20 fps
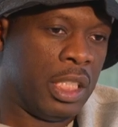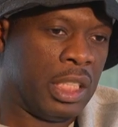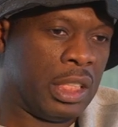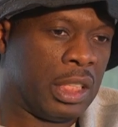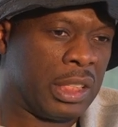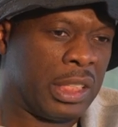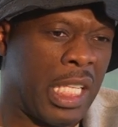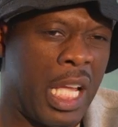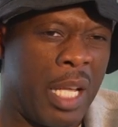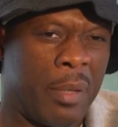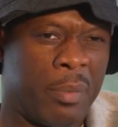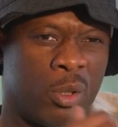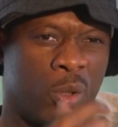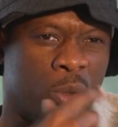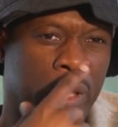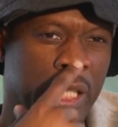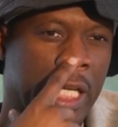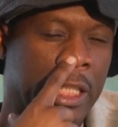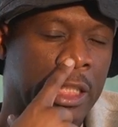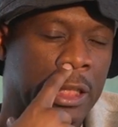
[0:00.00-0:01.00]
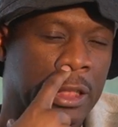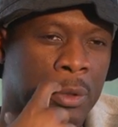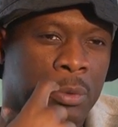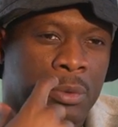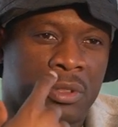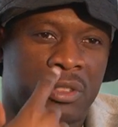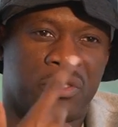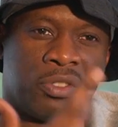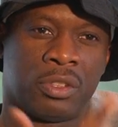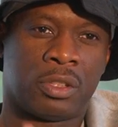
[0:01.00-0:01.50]
And it just happened
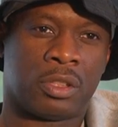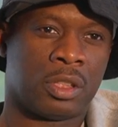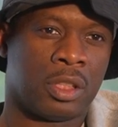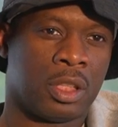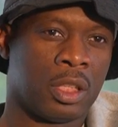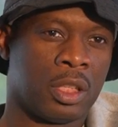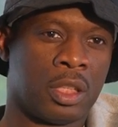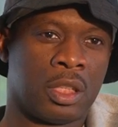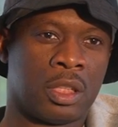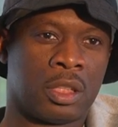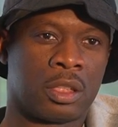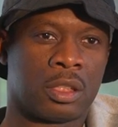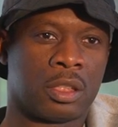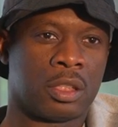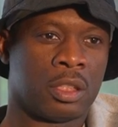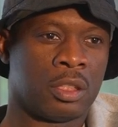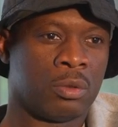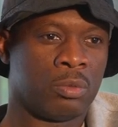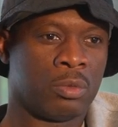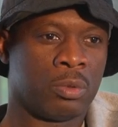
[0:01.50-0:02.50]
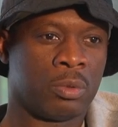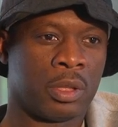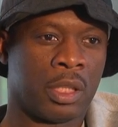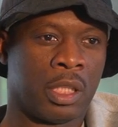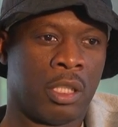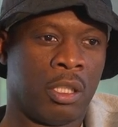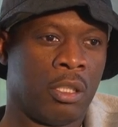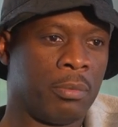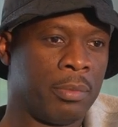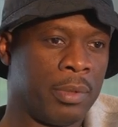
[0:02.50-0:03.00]
organically. We was feeling good, and we were
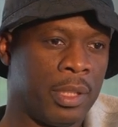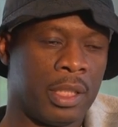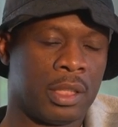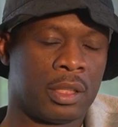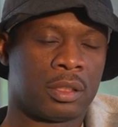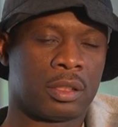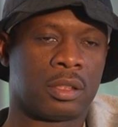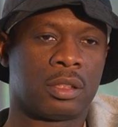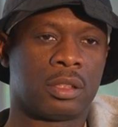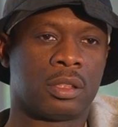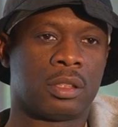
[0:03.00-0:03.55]
like, "Oh man,